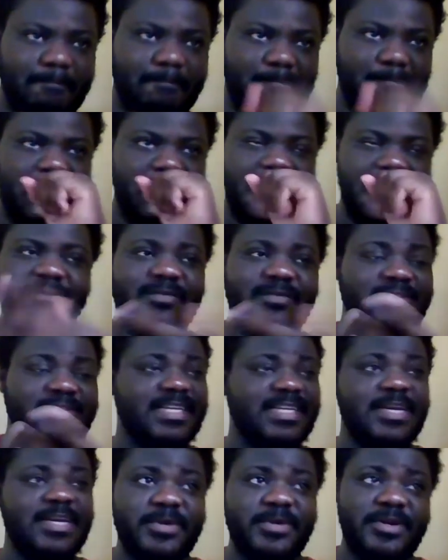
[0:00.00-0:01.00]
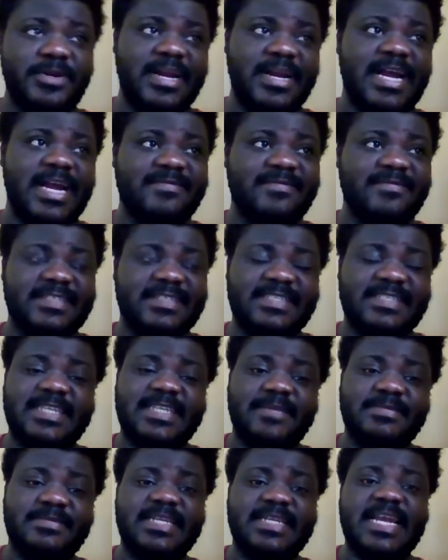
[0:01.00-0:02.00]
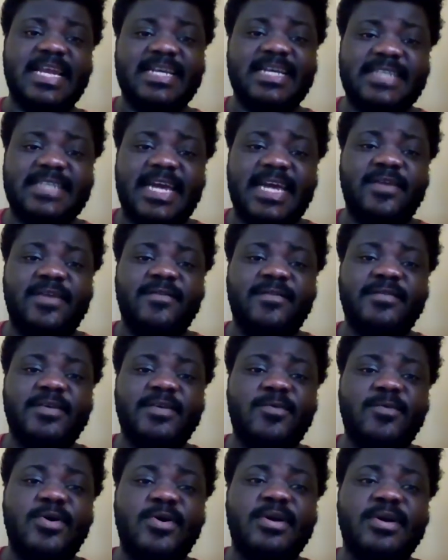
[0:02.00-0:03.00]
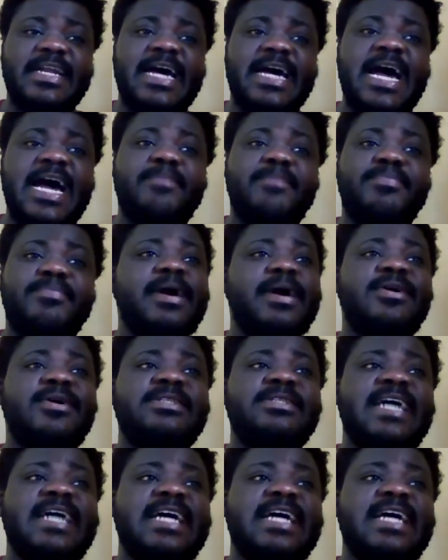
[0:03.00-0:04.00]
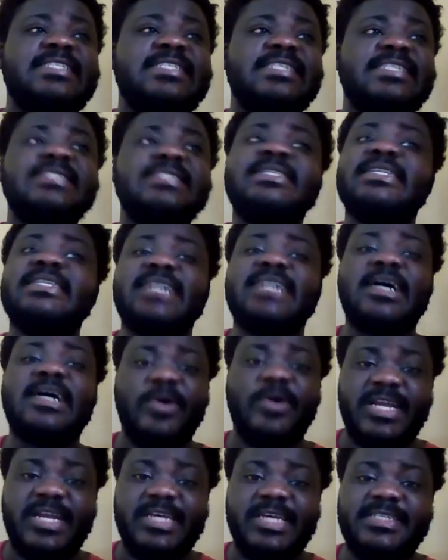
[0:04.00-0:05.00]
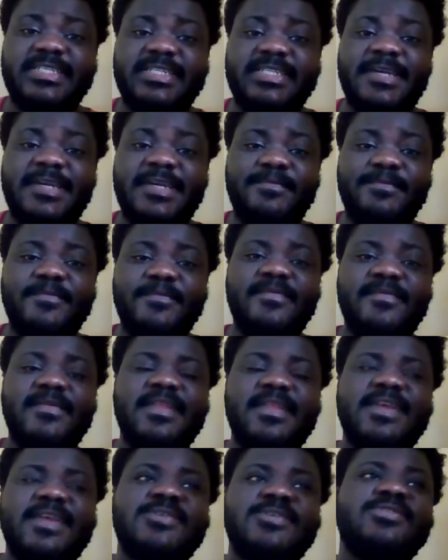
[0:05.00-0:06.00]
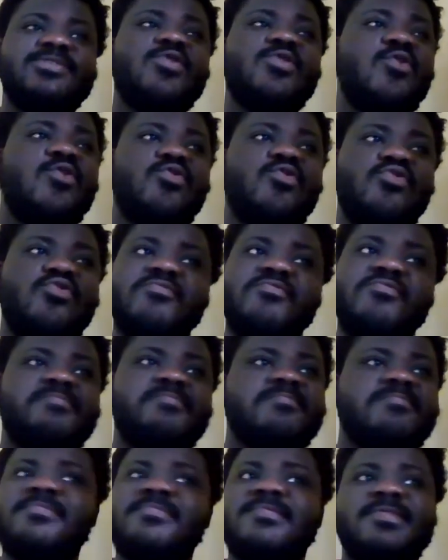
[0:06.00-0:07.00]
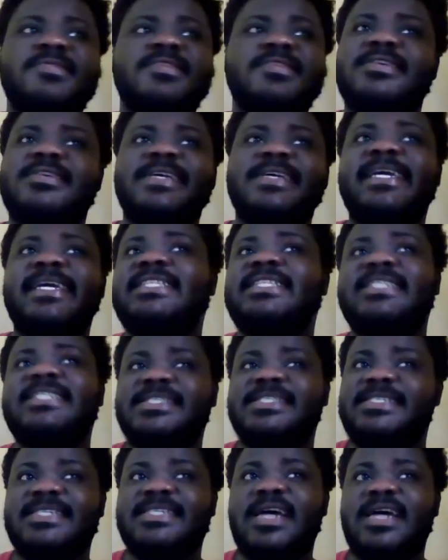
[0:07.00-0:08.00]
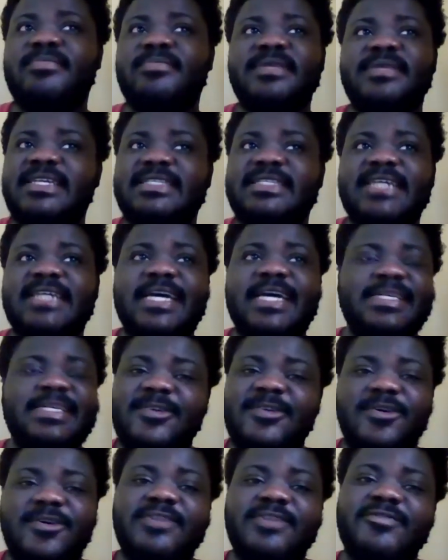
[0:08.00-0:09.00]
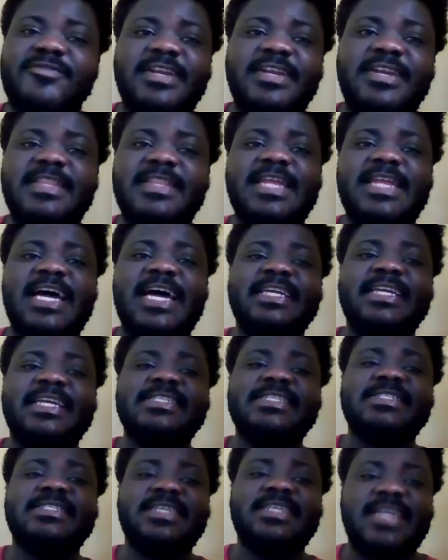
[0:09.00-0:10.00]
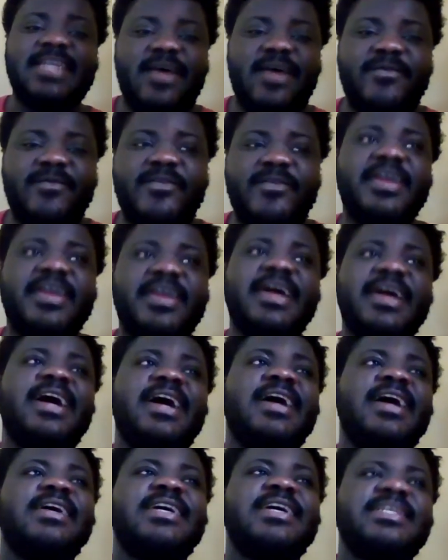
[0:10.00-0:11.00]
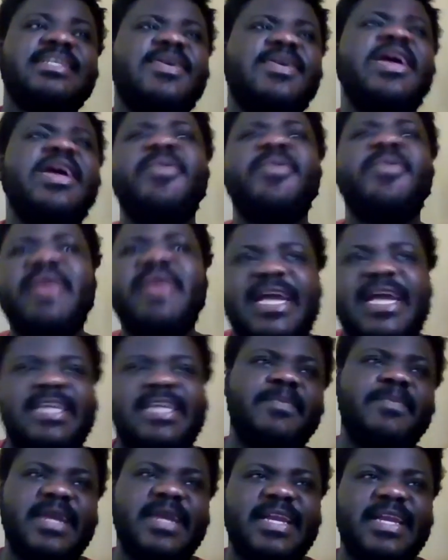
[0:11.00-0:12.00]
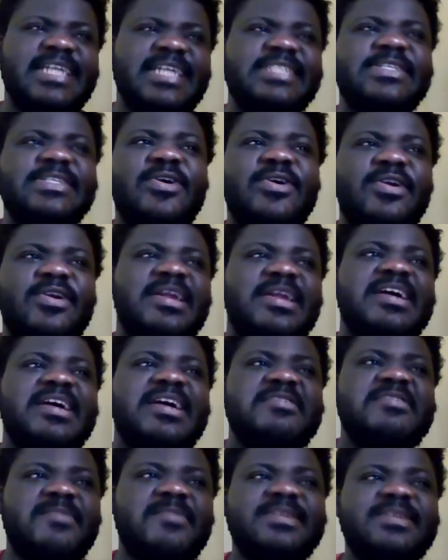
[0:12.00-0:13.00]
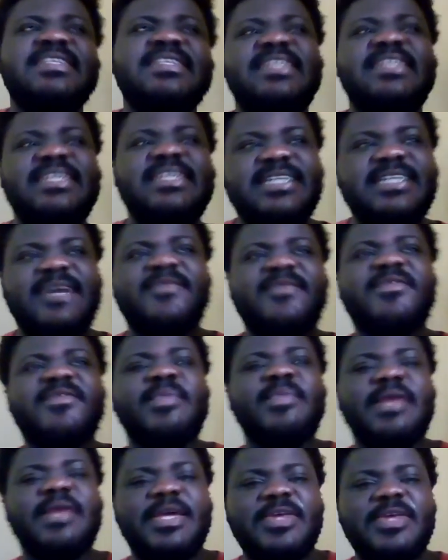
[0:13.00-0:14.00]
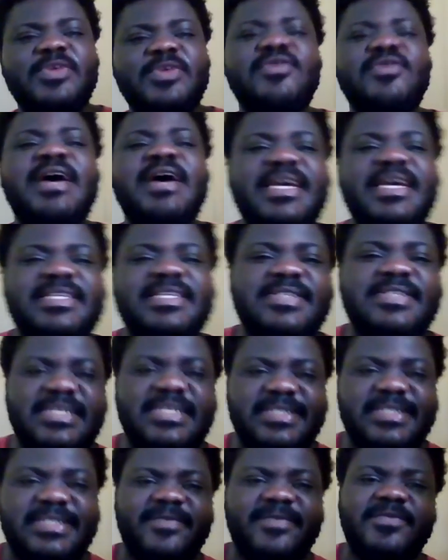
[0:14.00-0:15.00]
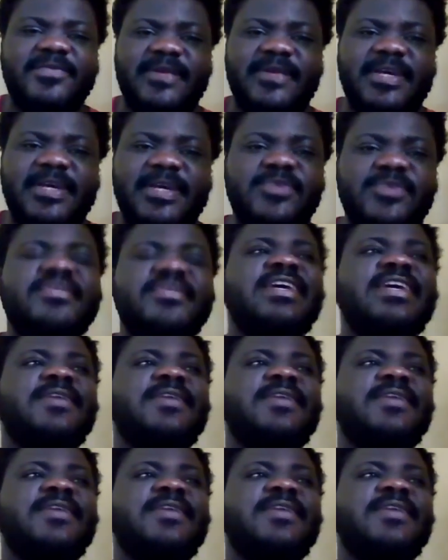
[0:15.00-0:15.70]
Unfortunately, we don't have systems in our side of the world that prioritizes data collection. So getting some data is not really that easy in Africa. So yeah, we are dependent on mostly data from the US, data from the UK.